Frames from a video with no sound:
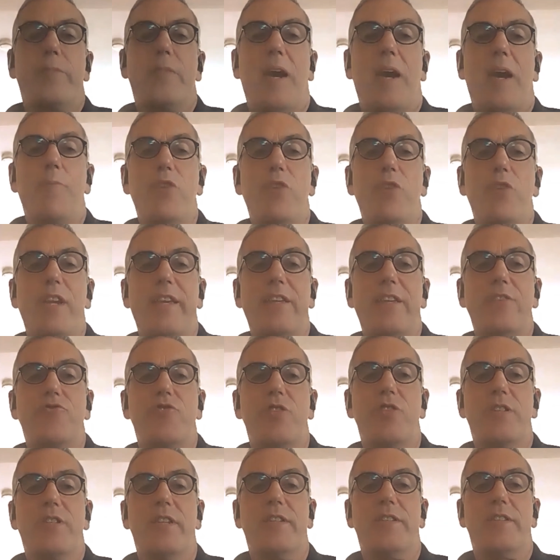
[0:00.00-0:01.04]
I'm really
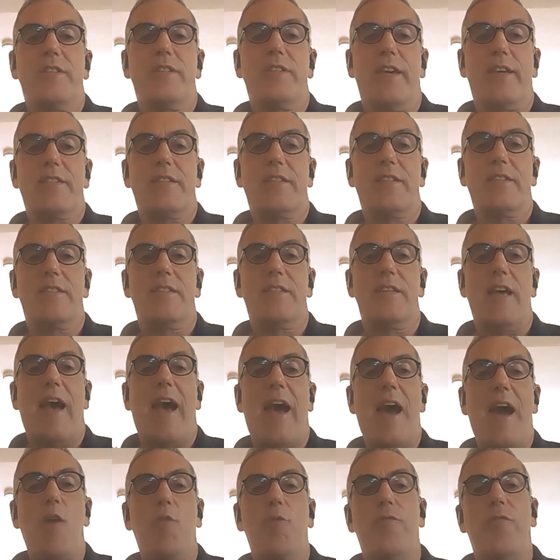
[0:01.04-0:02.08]
interested to
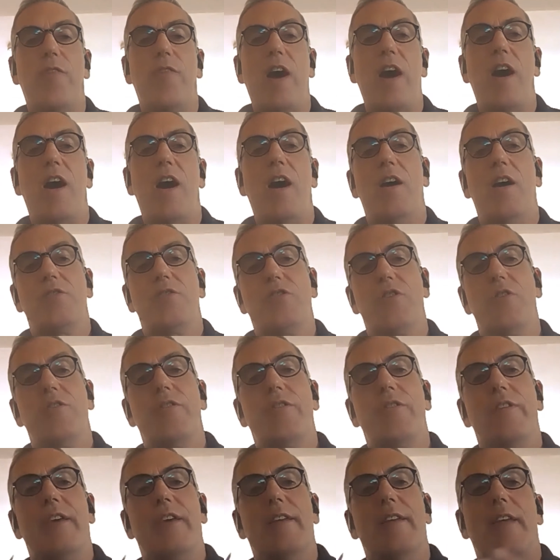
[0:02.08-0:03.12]
how far do you
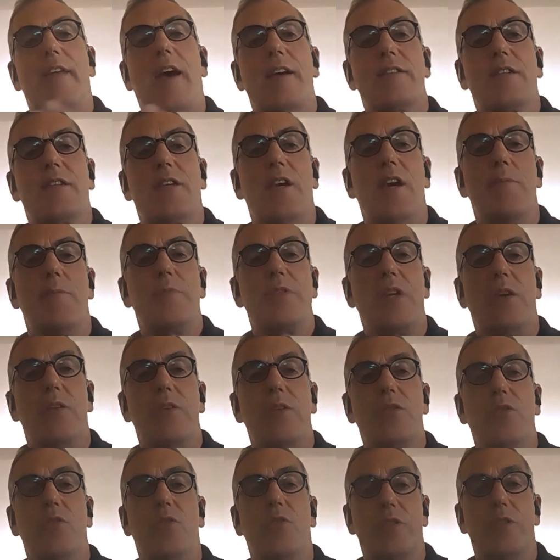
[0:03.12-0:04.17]
think that's come? So
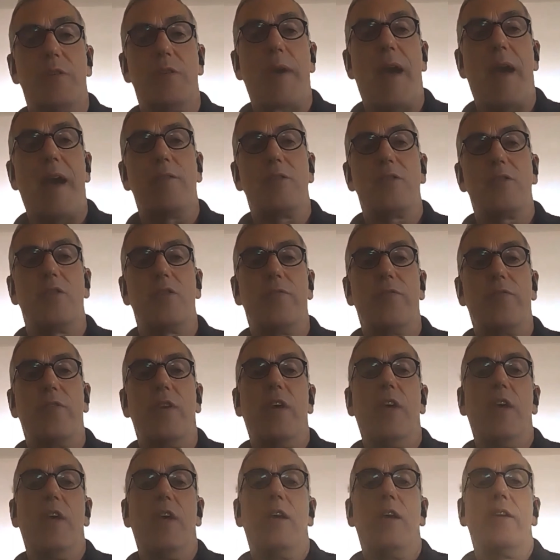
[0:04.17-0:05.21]
you talked about sort of,
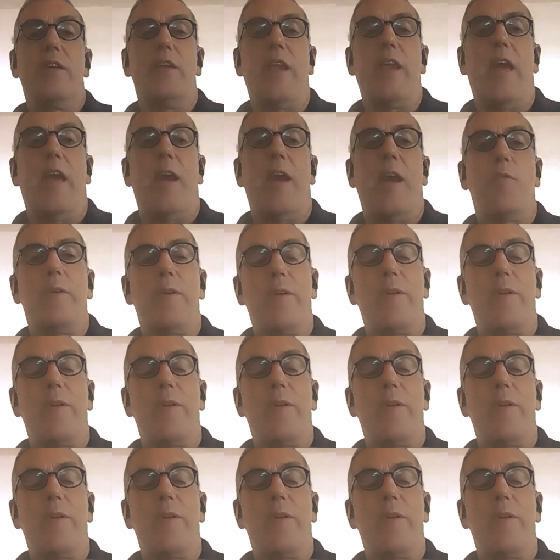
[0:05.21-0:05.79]
you know,